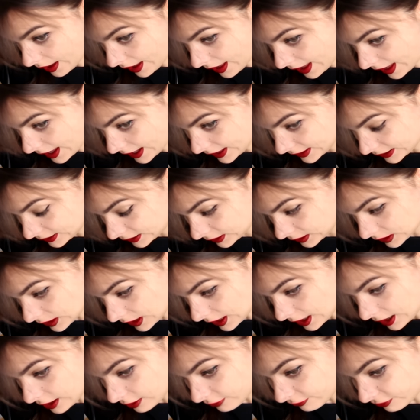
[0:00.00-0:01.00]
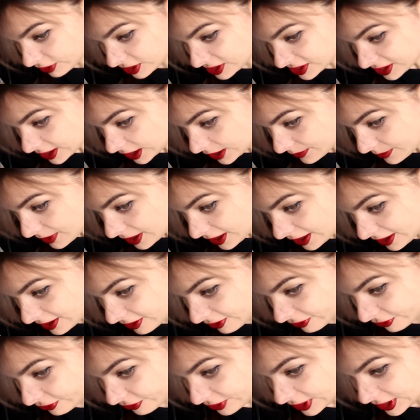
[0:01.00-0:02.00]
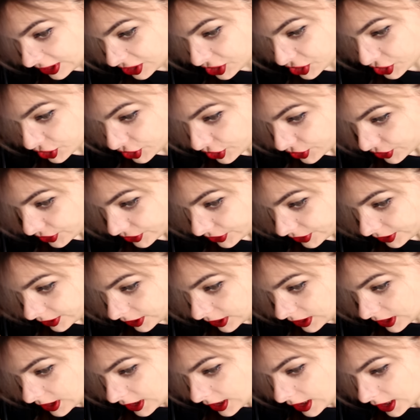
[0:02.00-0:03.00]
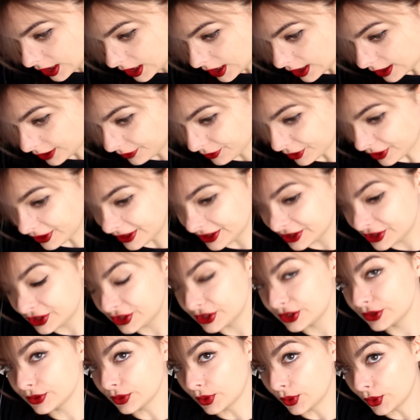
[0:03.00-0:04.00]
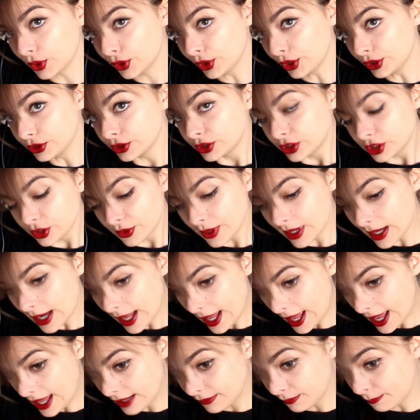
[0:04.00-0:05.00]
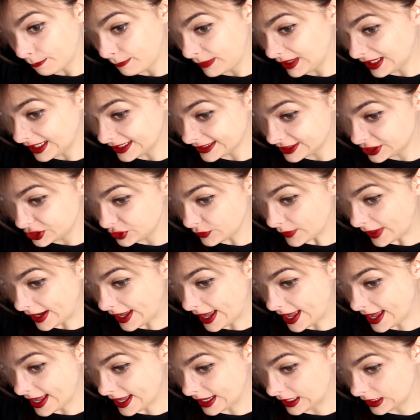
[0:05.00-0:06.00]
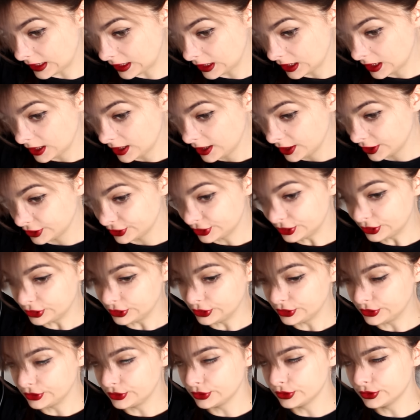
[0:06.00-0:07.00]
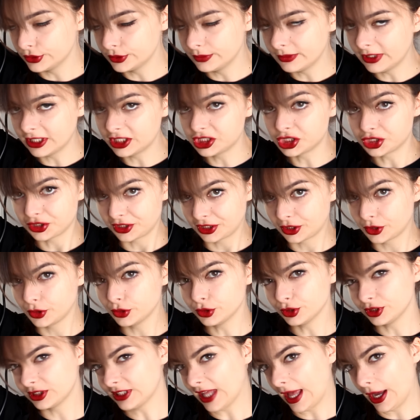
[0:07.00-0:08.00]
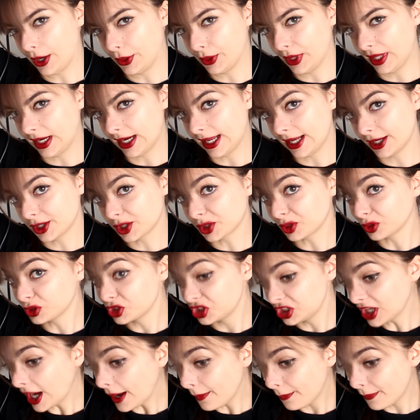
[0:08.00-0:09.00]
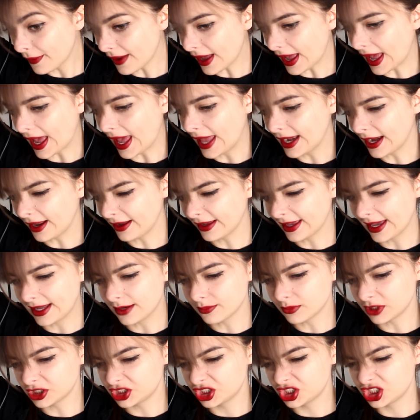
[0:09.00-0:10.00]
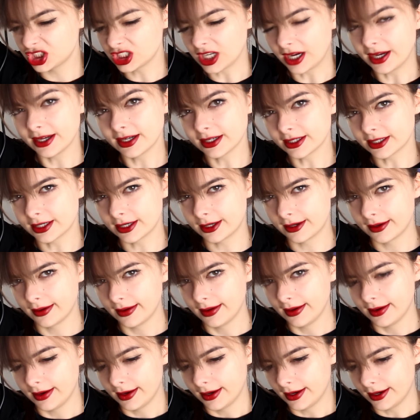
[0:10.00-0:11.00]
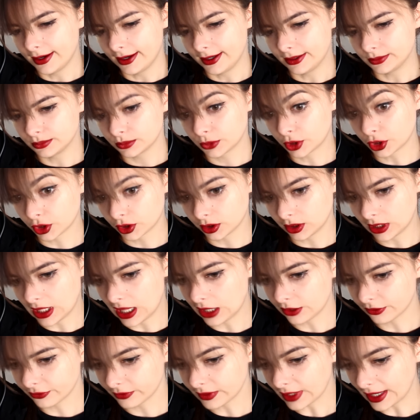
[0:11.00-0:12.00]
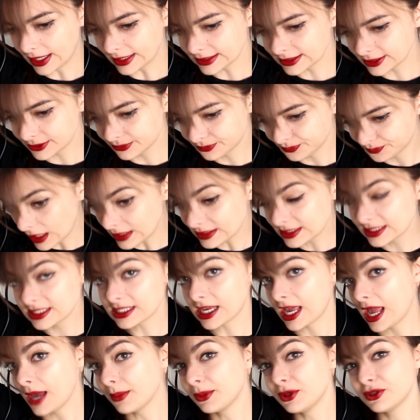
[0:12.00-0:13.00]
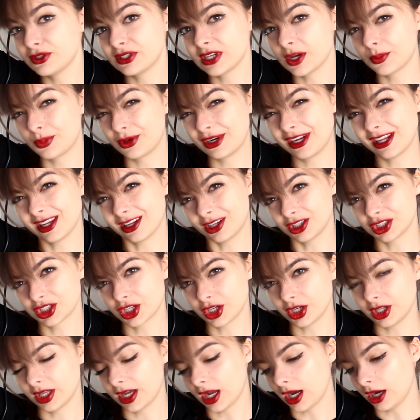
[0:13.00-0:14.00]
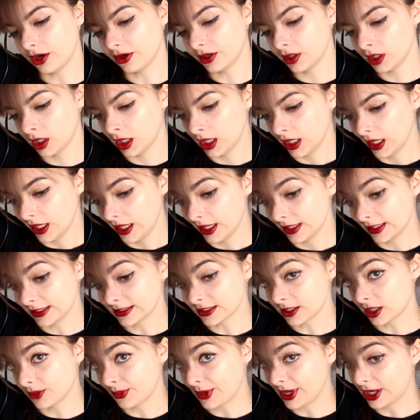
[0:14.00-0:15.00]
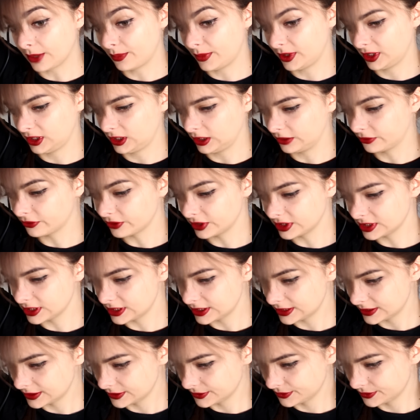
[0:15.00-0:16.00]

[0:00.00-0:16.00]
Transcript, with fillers: and every time I finish a curl I'm going to hold on to it and pin it to my head to make sure it cools down in a curled shape, and I get a much tighter curl out of that. And since I am using a pretty large curling iron, that's gonna make a big difference.